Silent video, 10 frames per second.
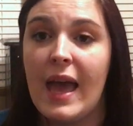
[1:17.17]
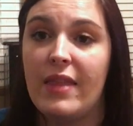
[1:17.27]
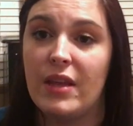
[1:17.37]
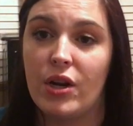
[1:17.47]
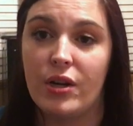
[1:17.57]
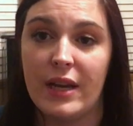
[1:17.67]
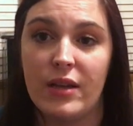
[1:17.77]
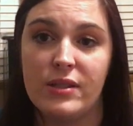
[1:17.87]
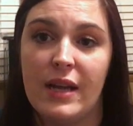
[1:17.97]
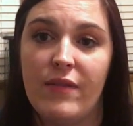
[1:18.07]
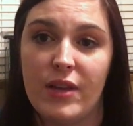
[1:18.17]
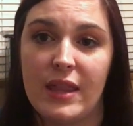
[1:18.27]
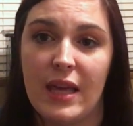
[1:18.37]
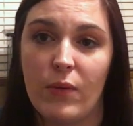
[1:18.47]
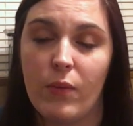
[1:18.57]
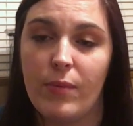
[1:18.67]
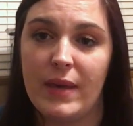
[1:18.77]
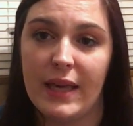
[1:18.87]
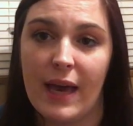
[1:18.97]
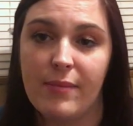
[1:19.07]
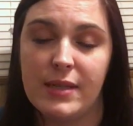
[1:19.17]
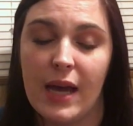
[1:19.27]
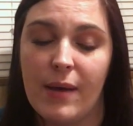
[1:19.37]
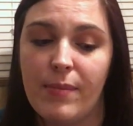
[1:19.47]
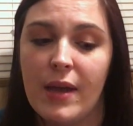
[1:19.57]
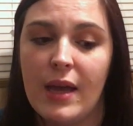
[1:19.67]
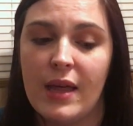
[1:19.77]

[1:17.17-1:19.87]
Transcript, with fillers: and then her nails and everything will be kept up